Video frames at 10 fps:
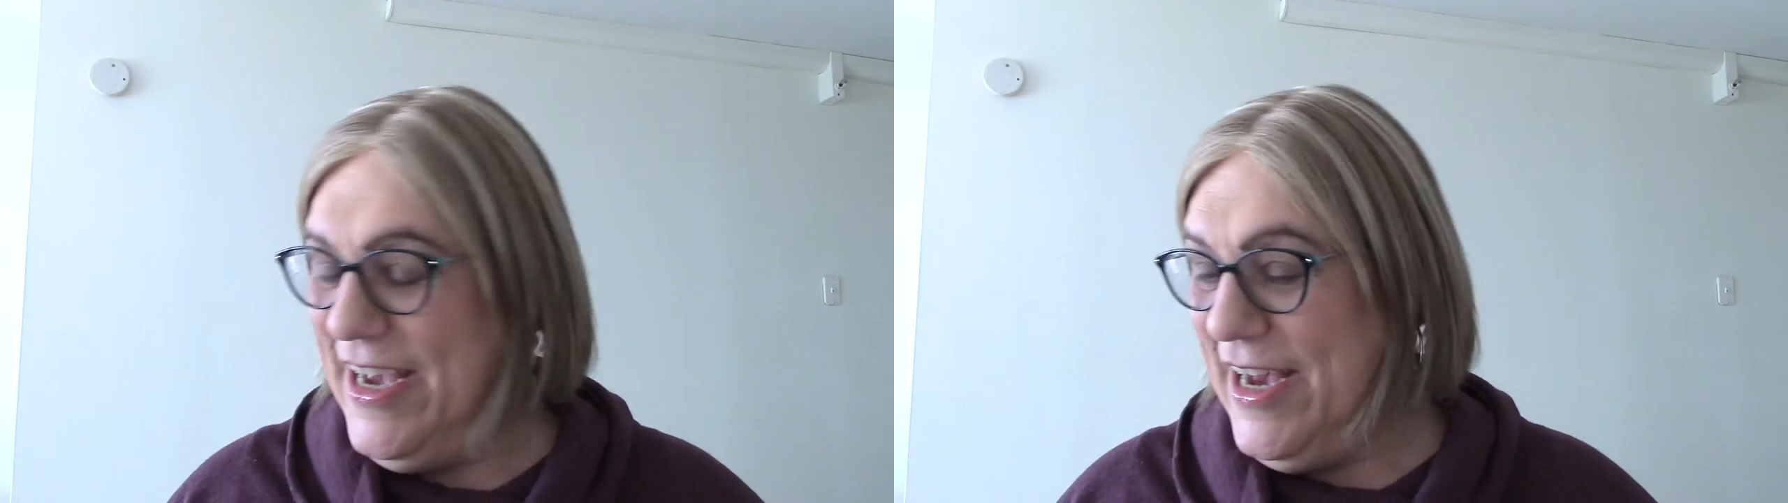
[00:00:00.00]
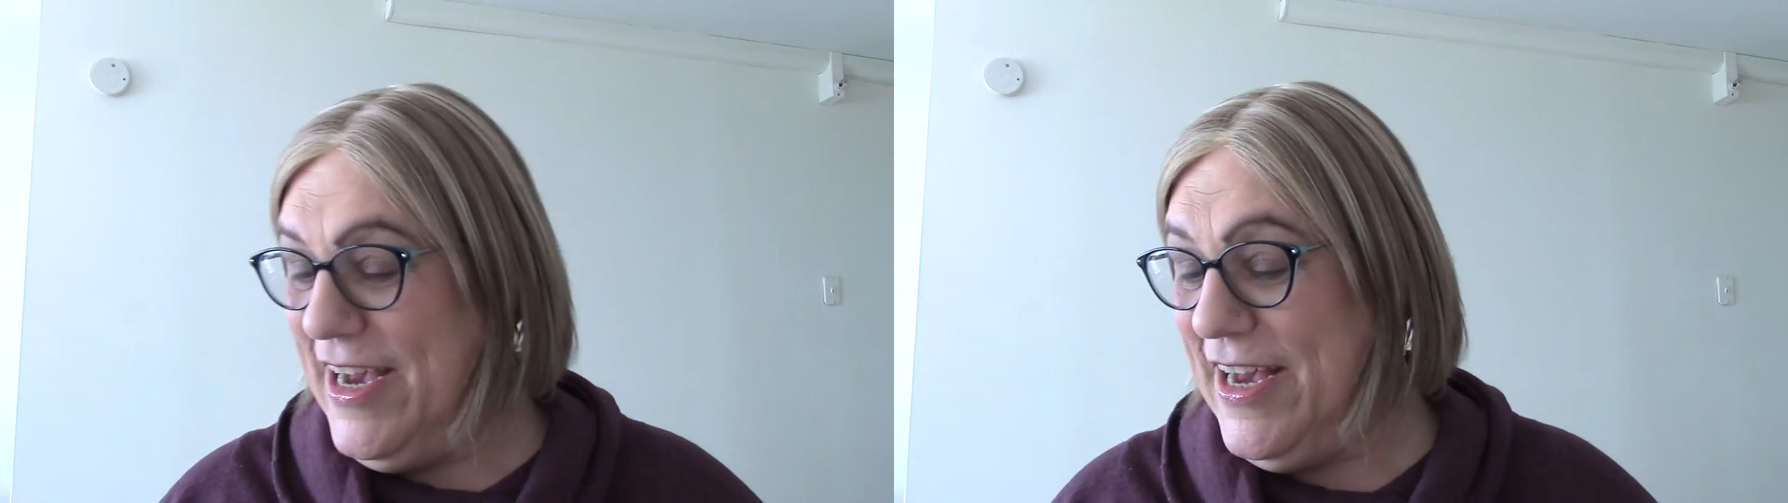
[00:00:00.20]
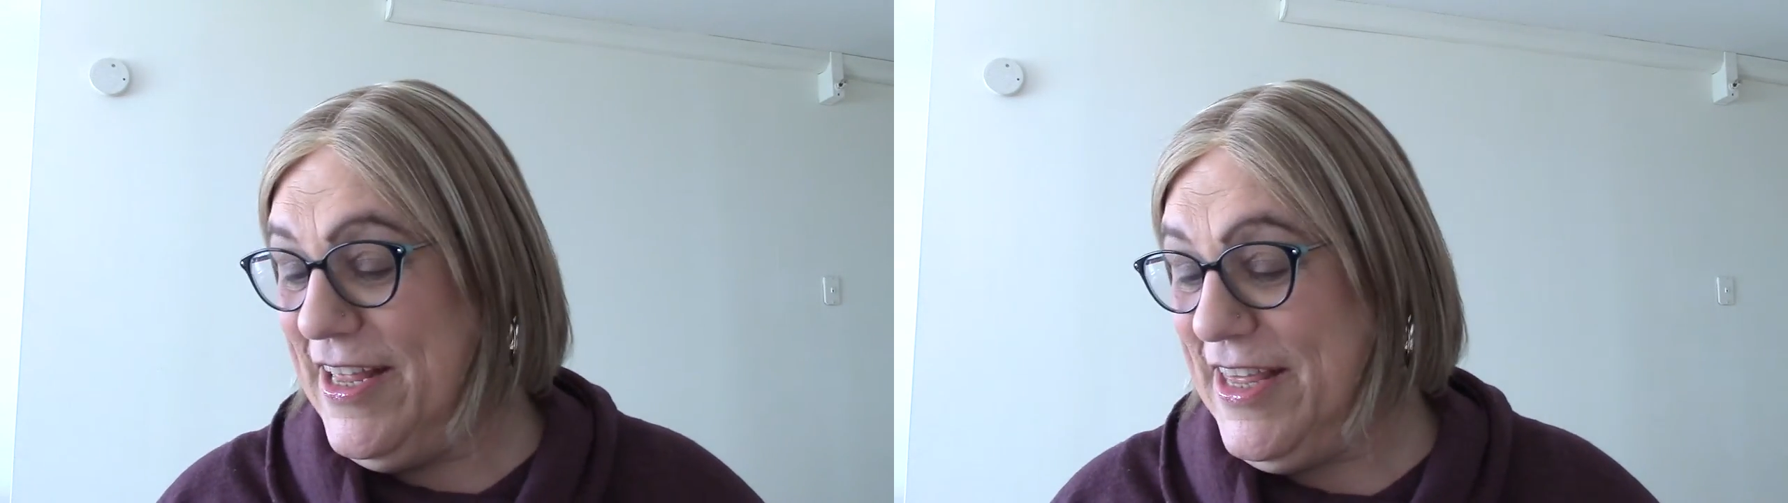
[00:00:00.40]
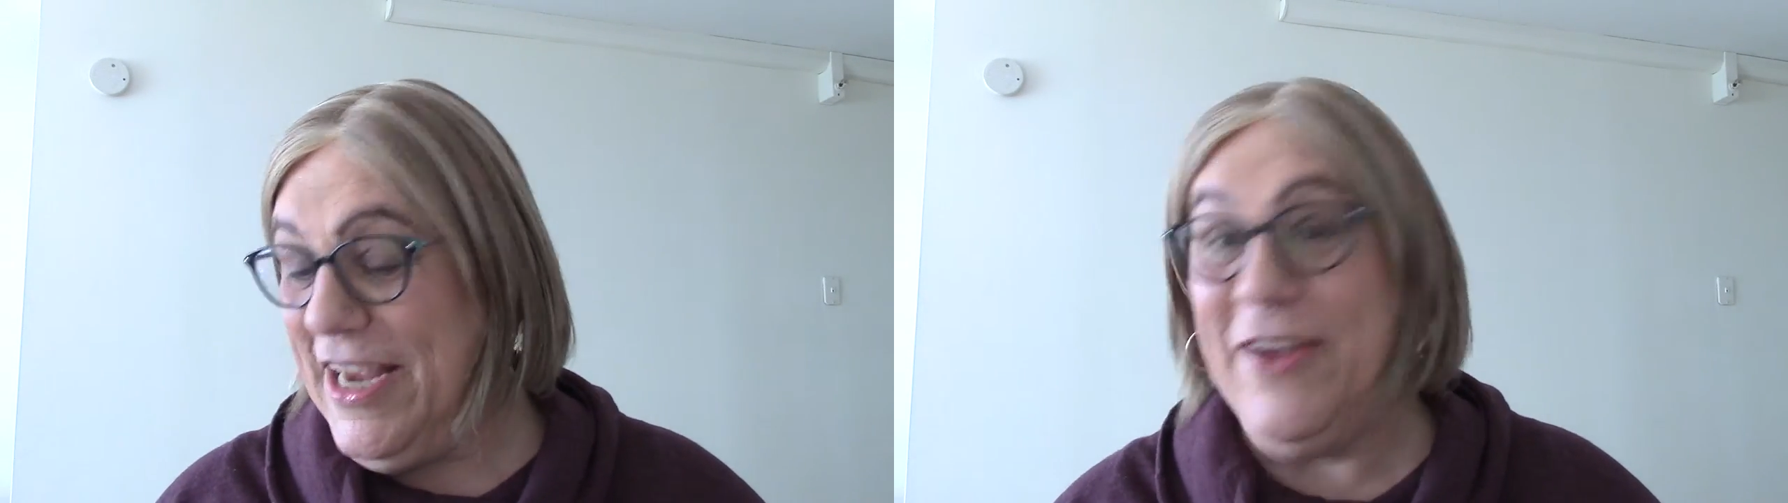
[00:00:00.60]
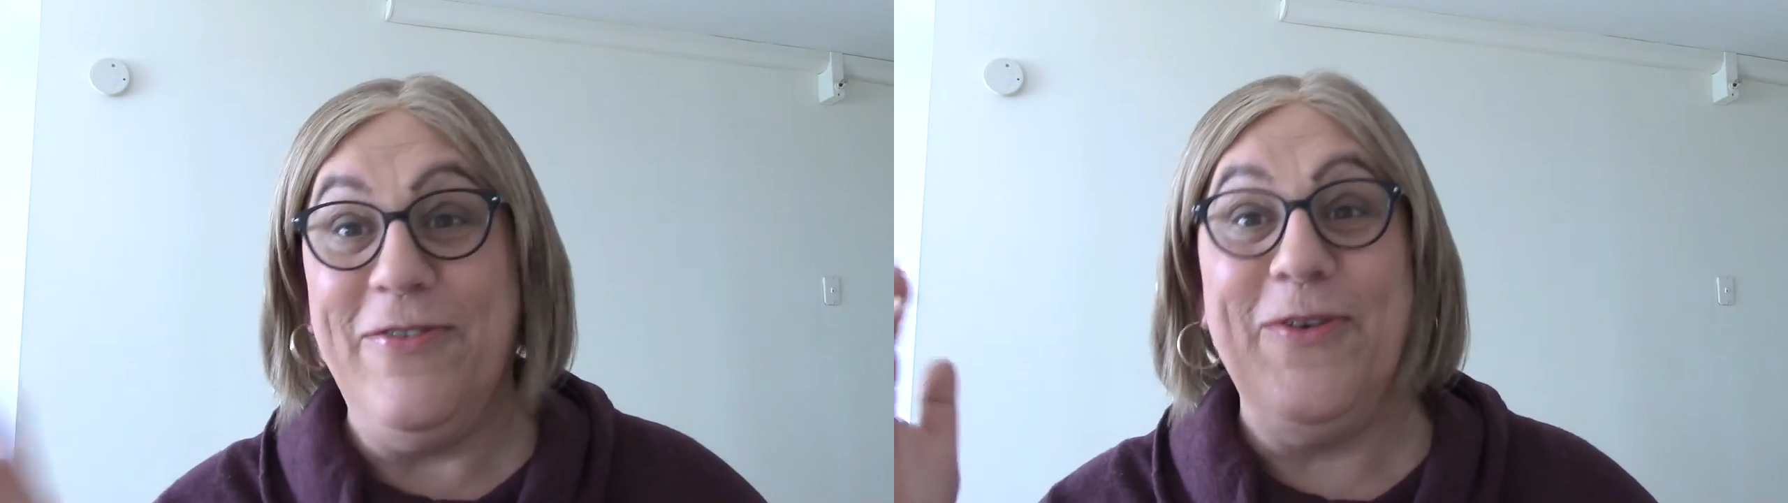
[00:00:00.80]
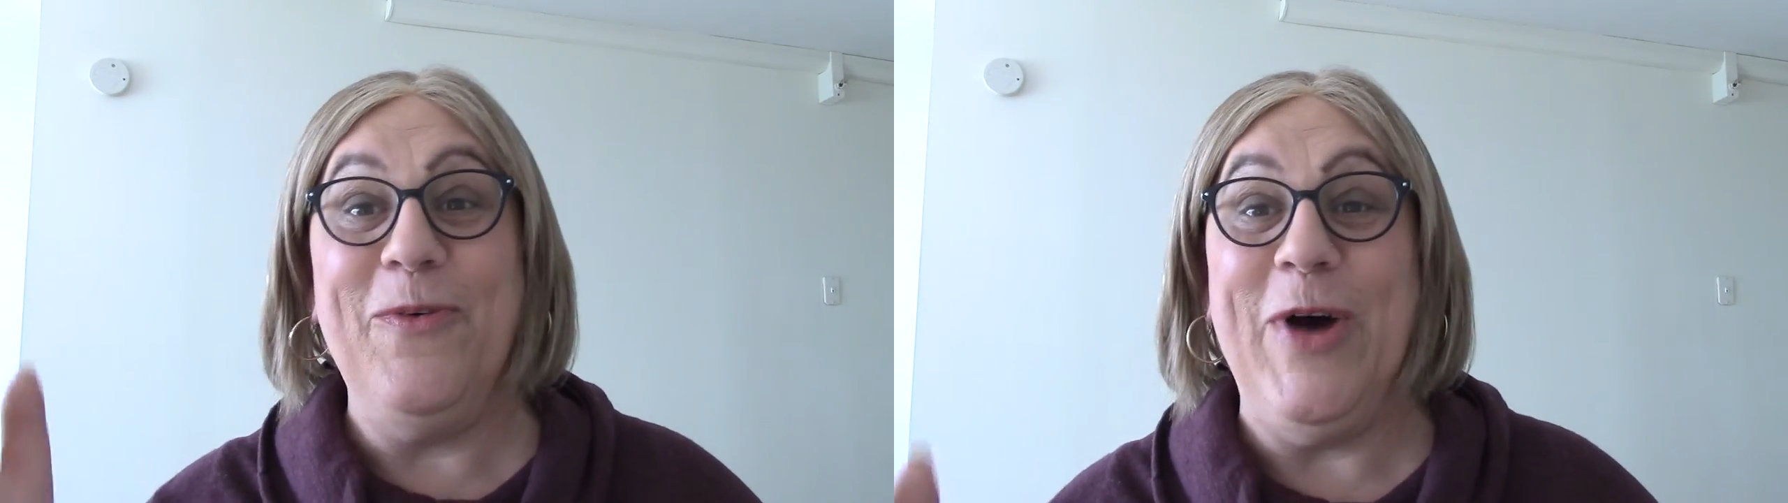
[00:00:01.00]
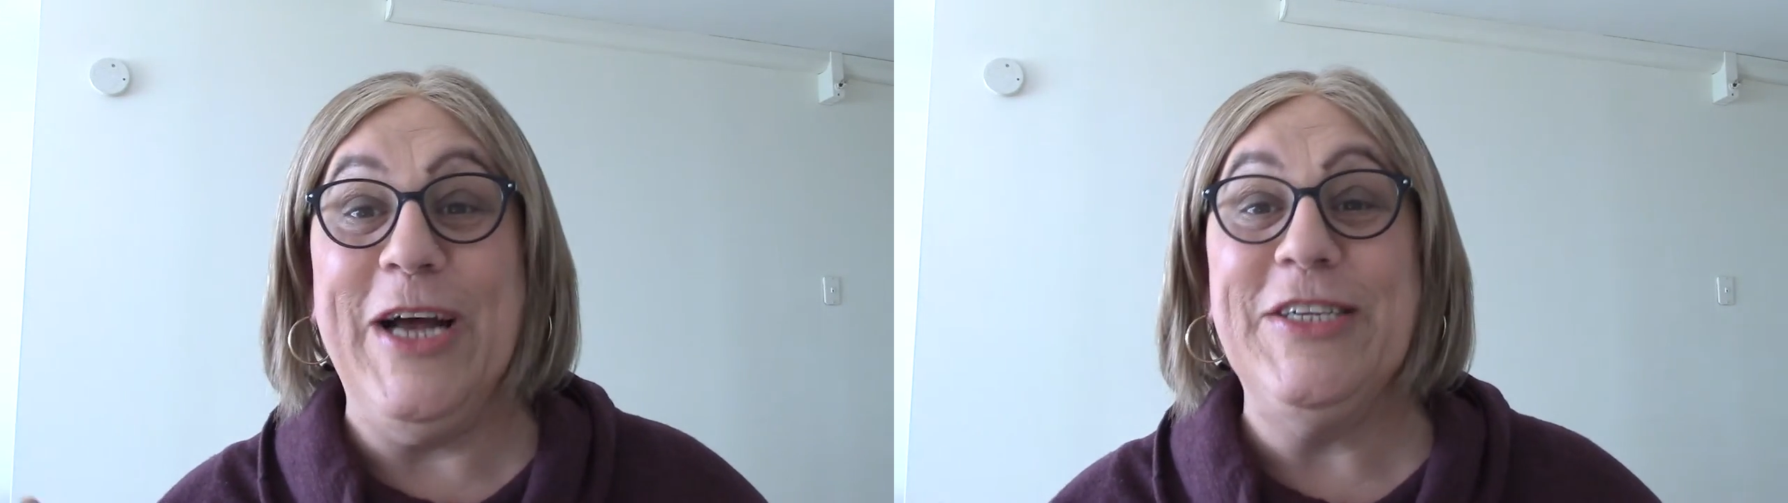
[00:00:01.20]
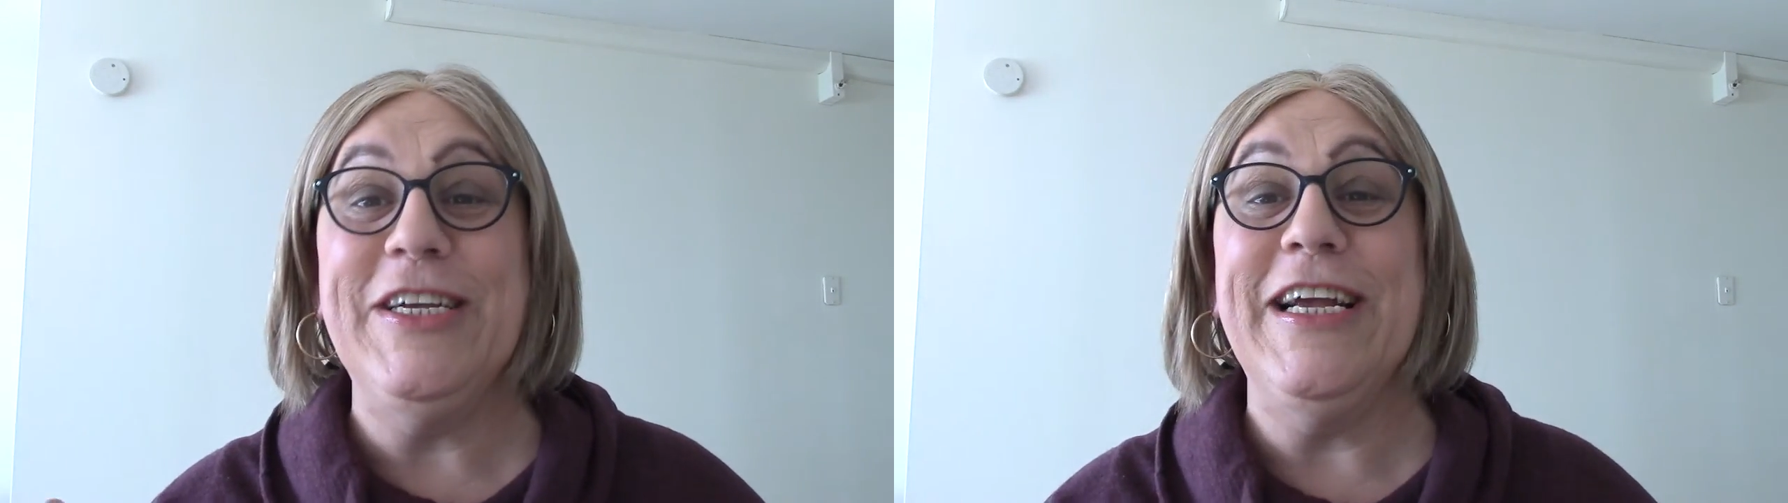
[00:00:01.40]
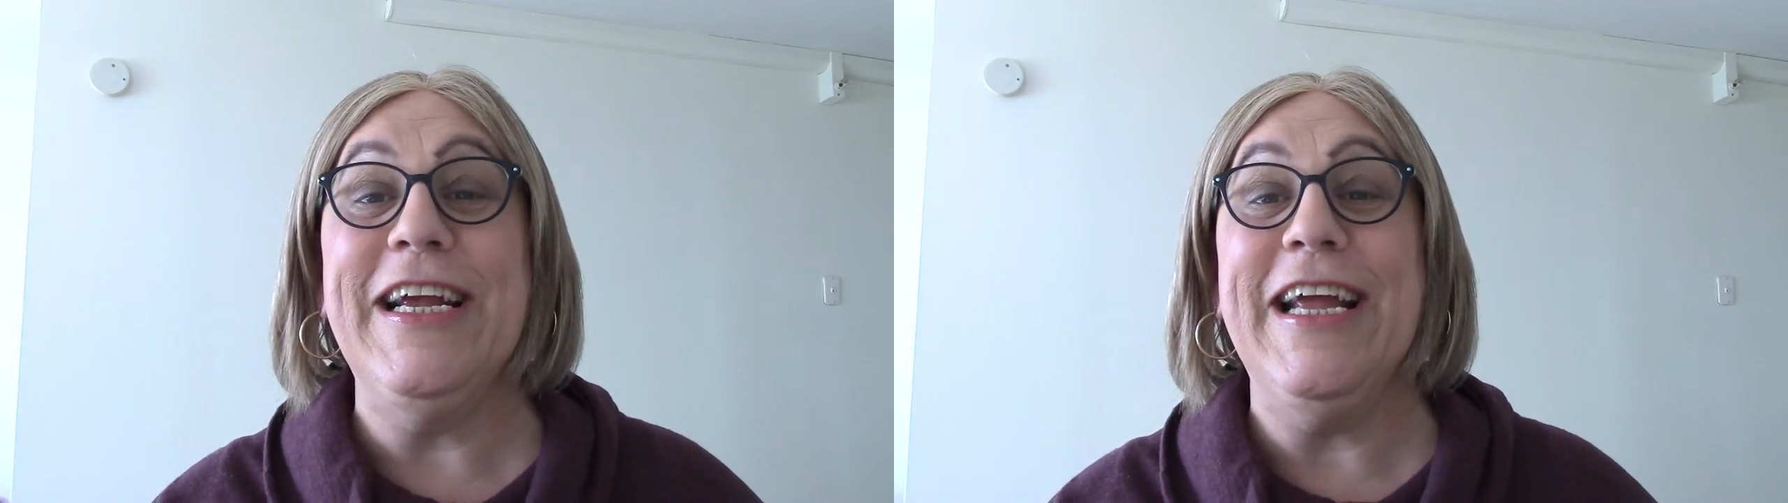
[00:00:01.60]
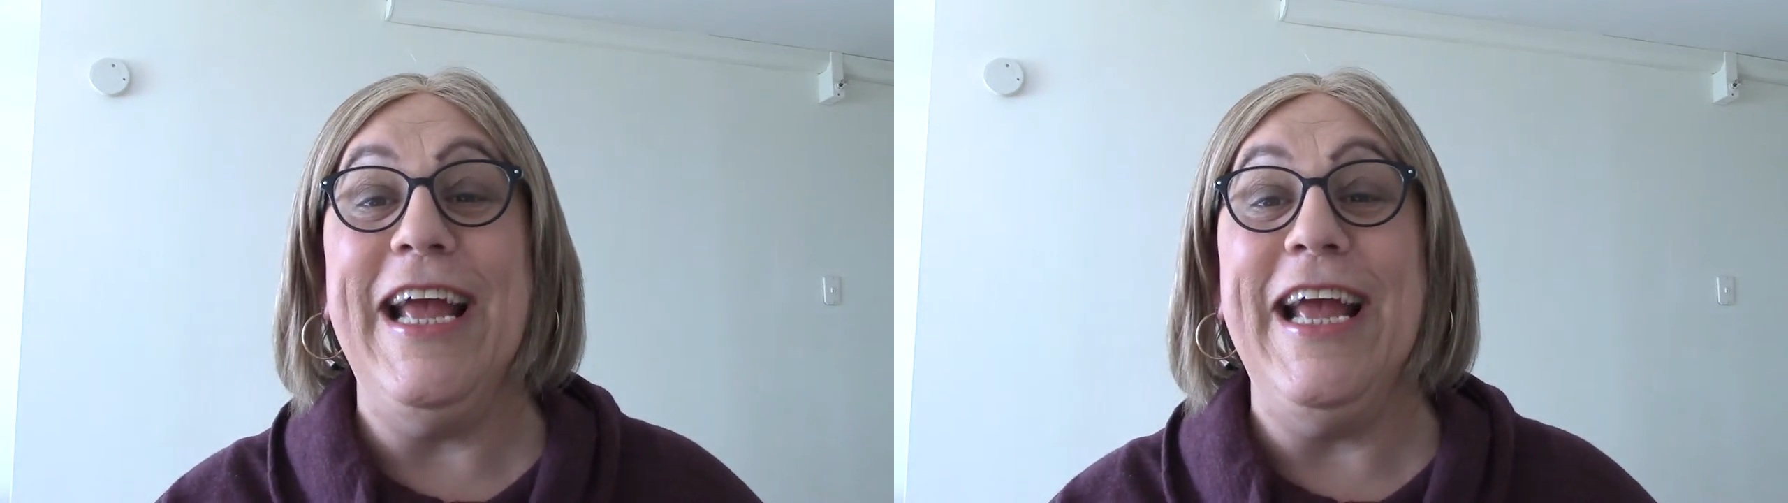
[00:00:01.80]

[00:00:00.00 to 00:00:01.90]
Uh, thank you for watching,